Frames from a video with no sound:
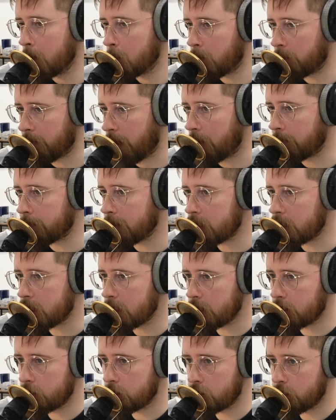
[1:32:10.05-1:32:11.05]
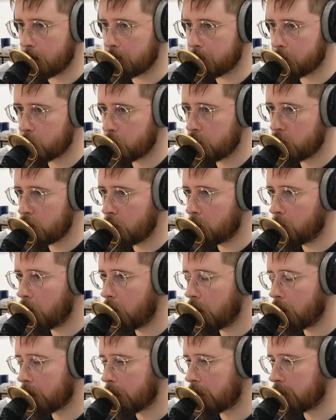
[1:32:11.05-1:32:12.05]
without the need to jump between your
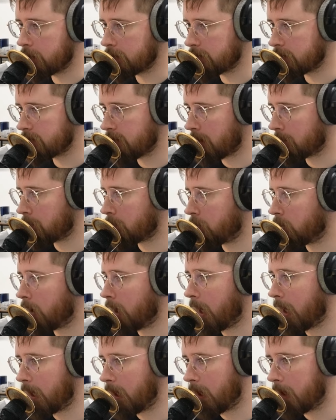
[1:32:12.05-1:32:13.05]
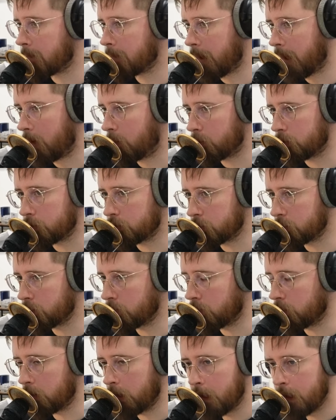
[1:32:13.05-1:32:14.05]
work and a separate AI powered
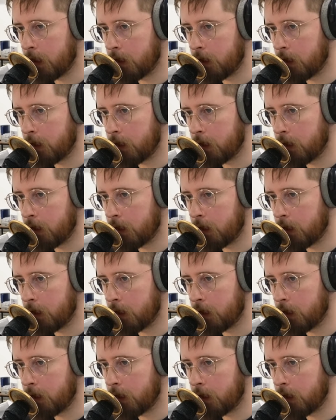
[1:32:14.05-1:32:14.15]
tool.